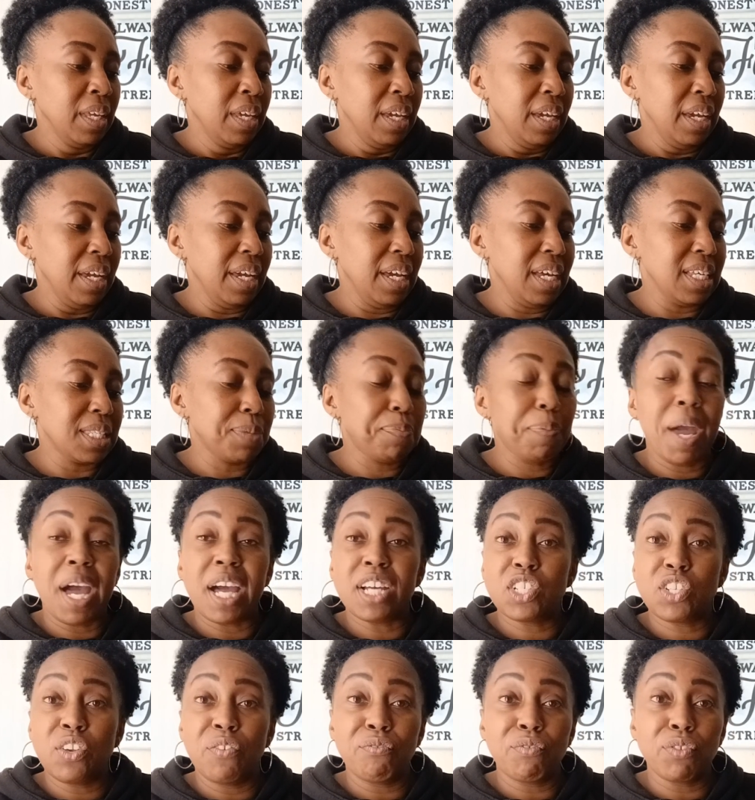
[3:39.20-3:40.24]
It has
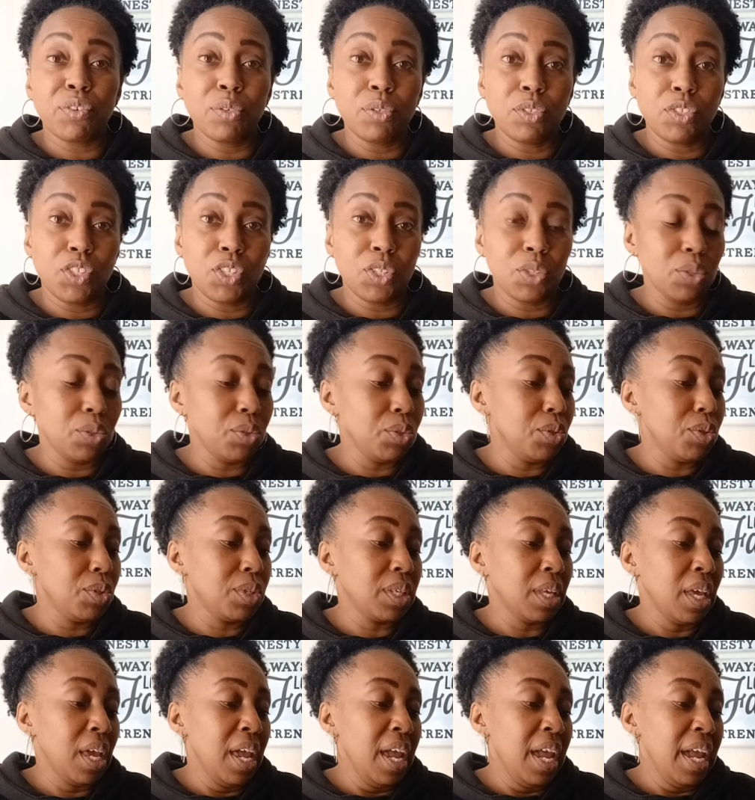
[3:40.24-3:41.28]
passion fruit juice.
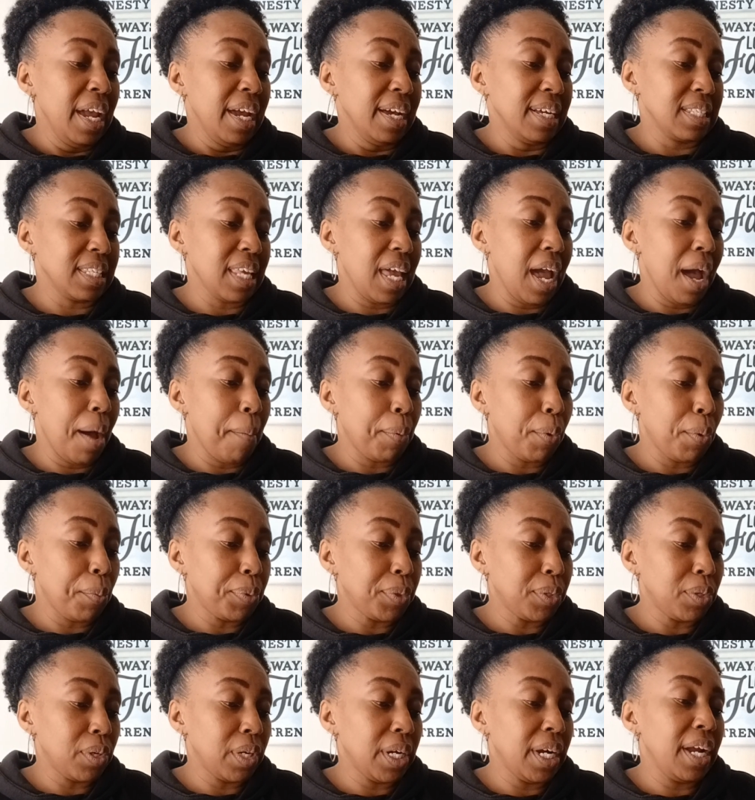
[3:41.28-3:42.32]
It has apple
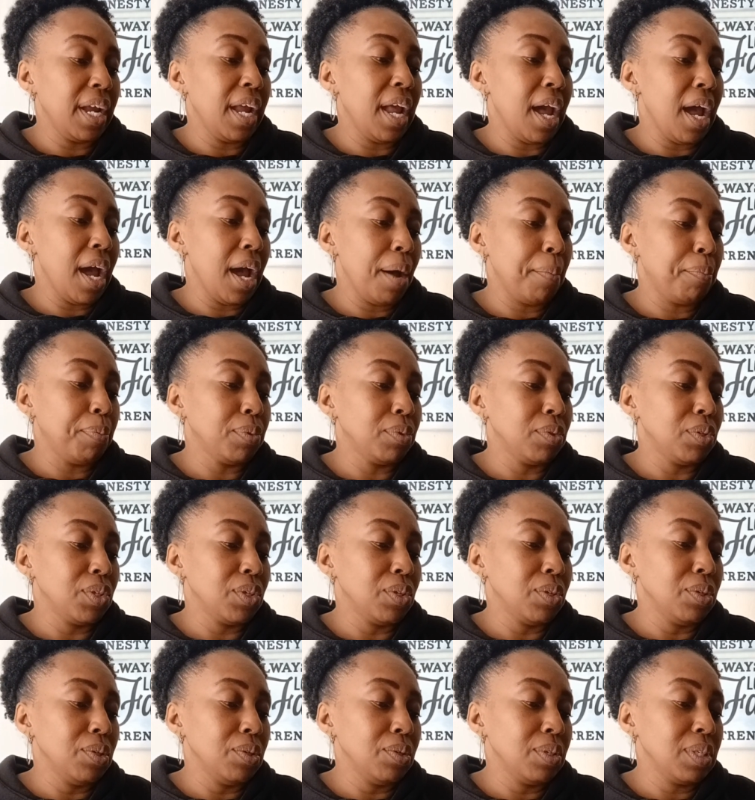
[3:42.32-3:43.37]
puree, apple
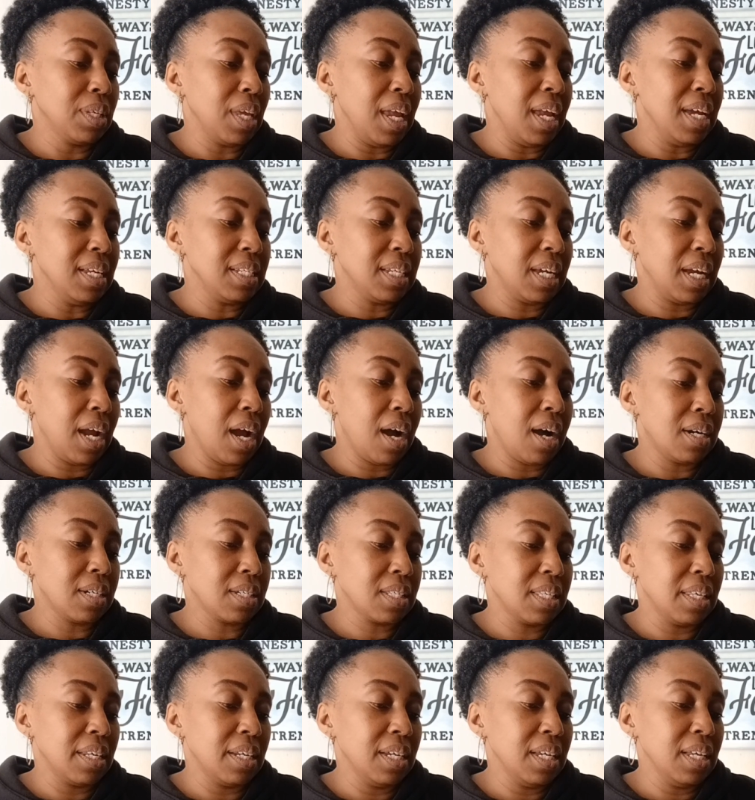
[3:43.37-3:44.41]
juice,
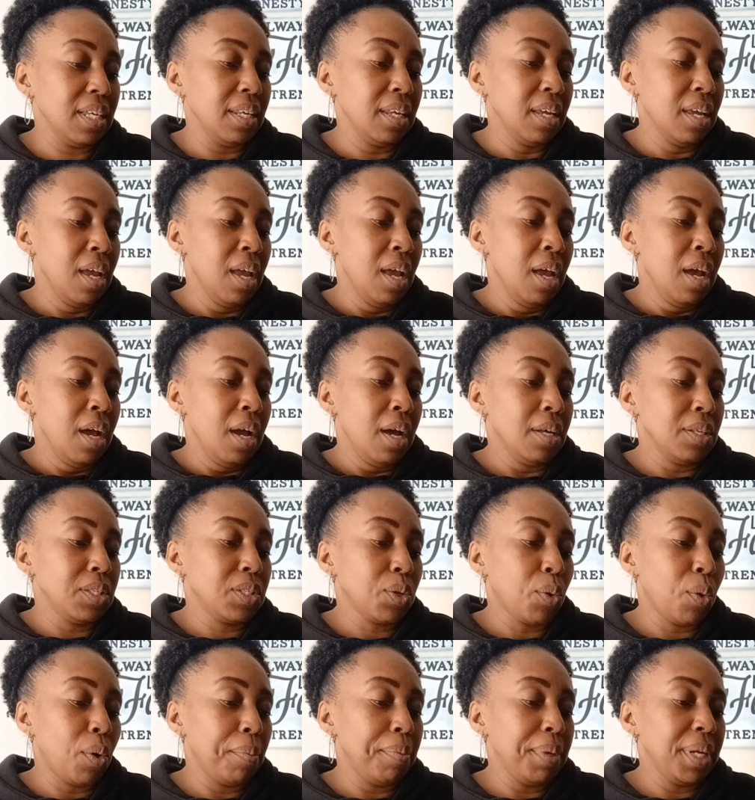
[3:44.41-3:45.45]
antioxidant,
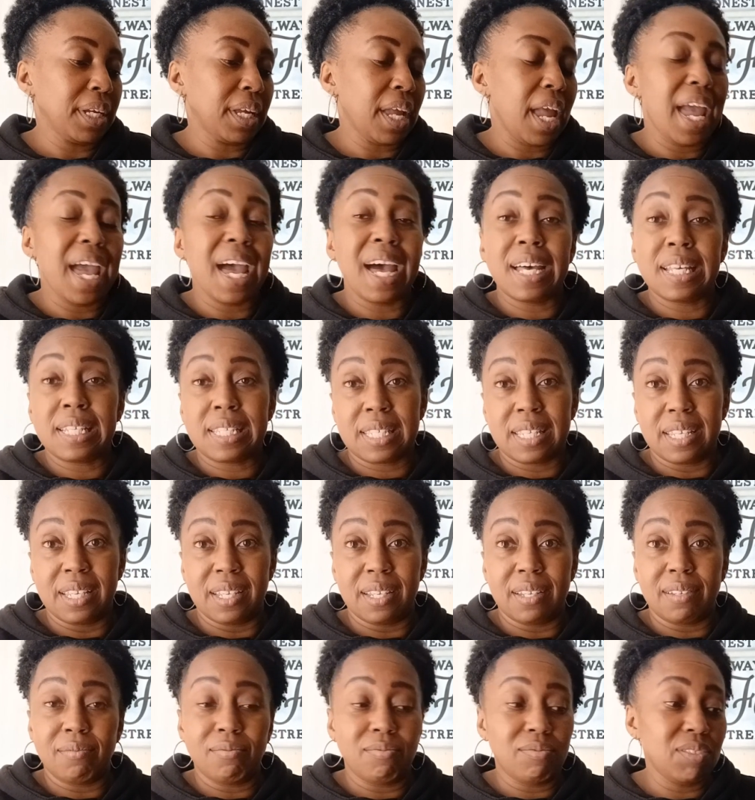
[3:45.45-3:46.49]
ascorbic acid.
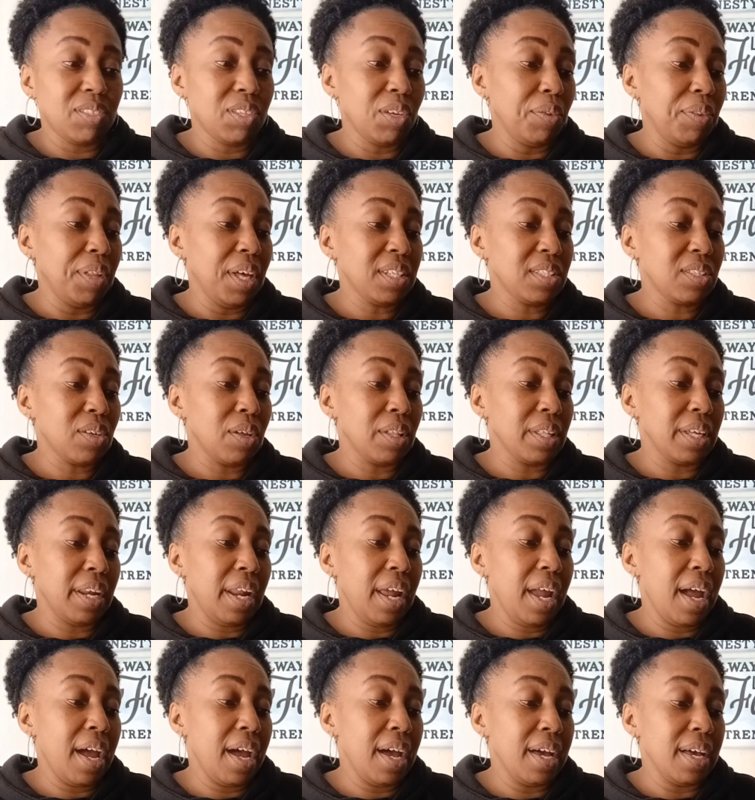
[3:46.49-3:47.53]
So that's all it
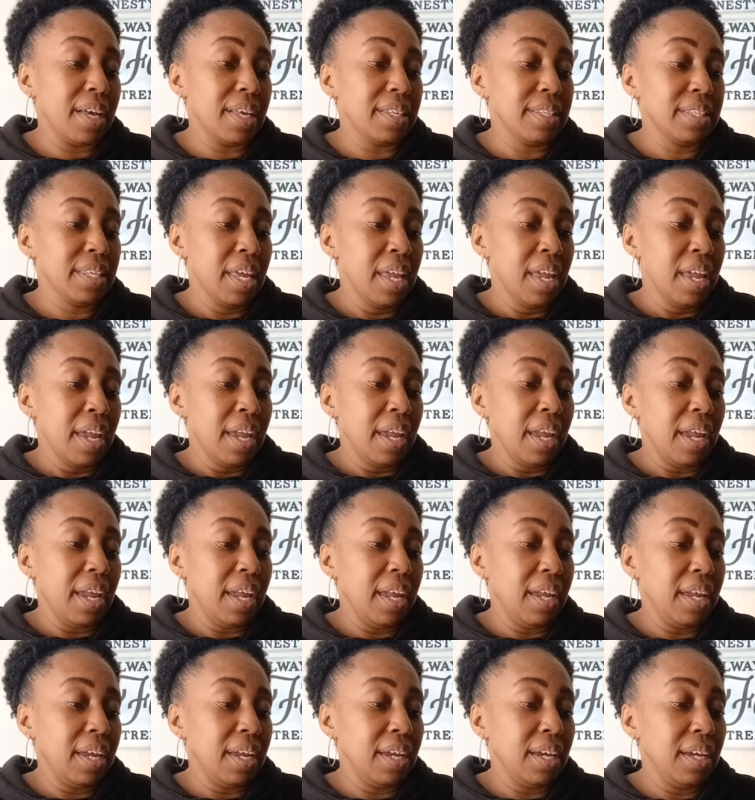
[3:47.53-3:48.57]
has.
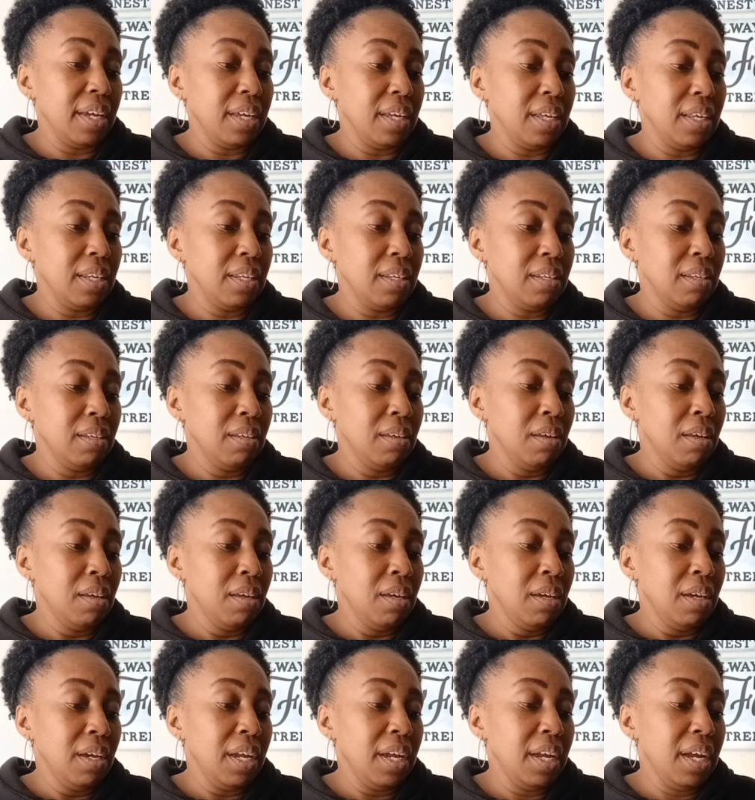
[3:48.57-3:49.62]
And
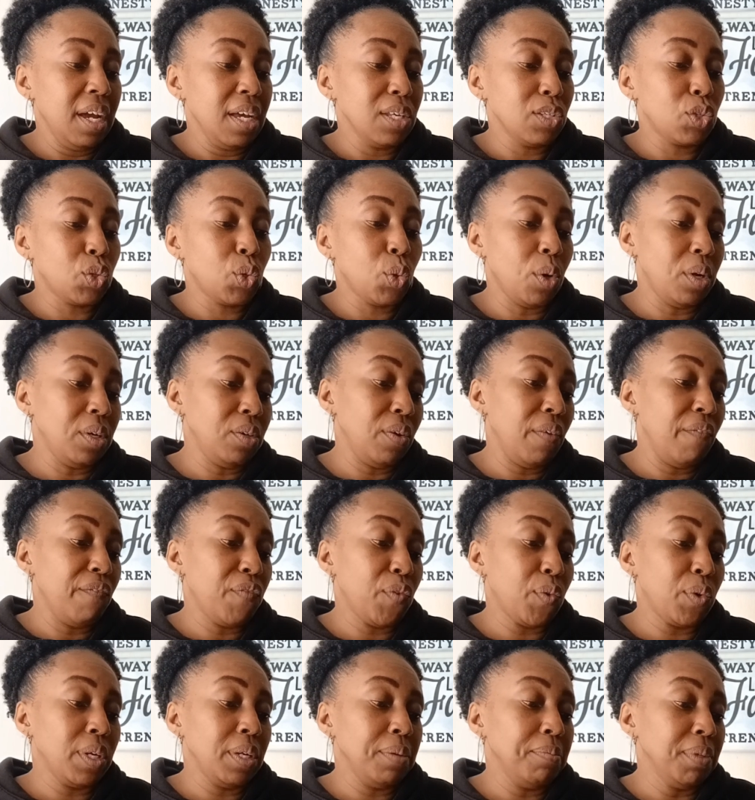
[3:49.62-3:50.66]
it has
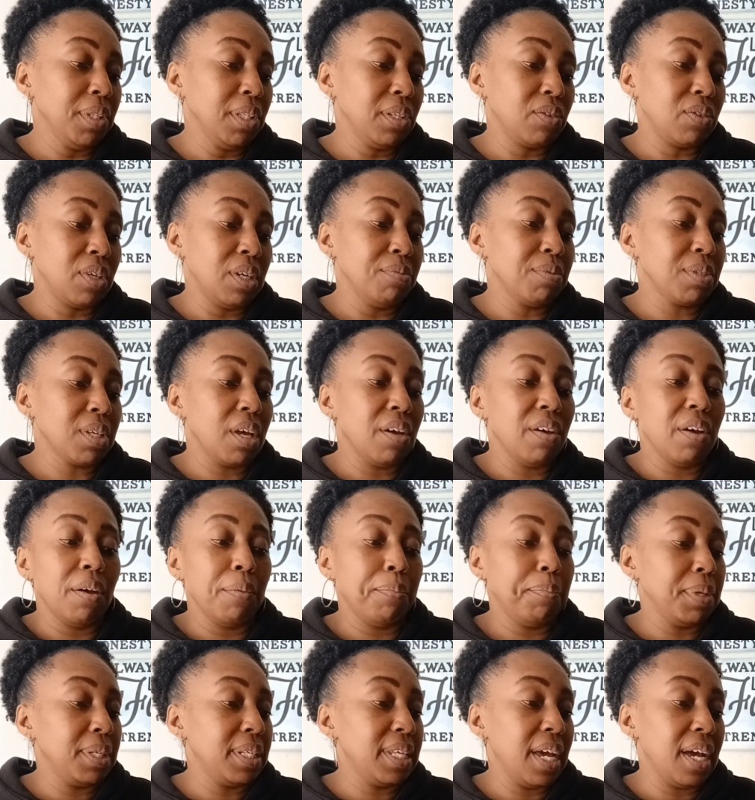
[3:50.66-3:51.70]
240 milligrams of
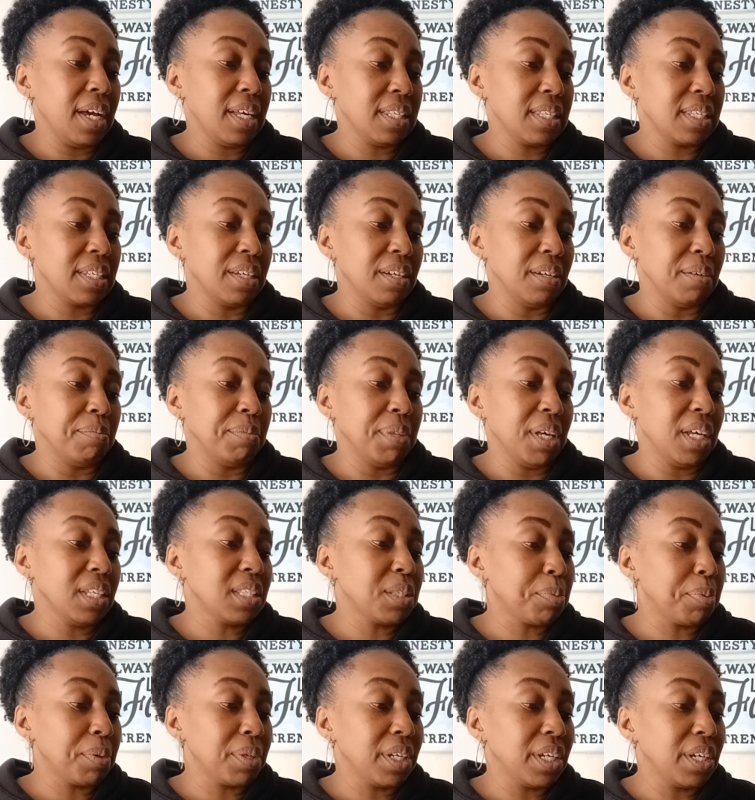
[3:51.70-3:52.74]
potassium. That's
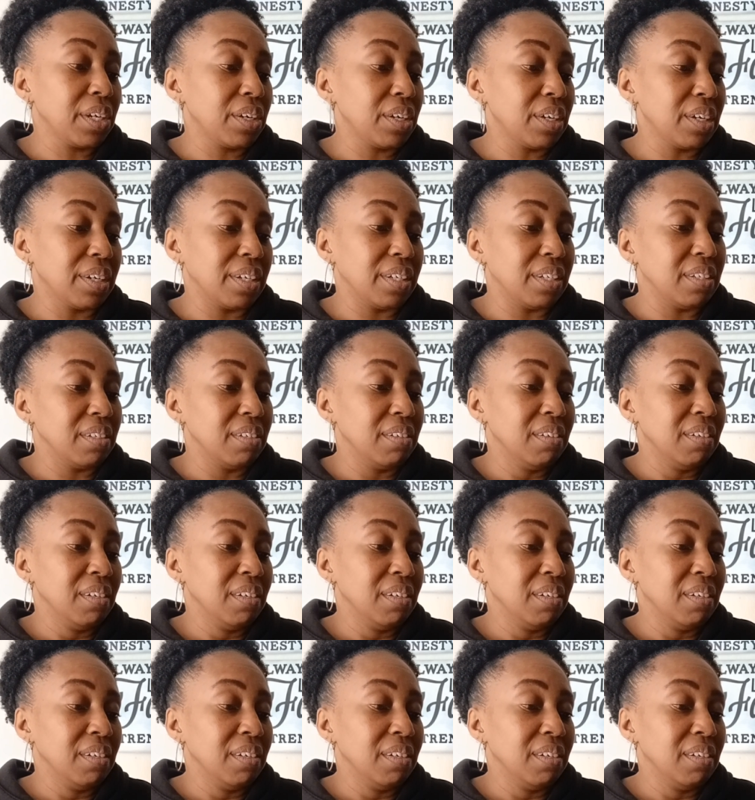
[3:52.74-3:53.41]
pretty good.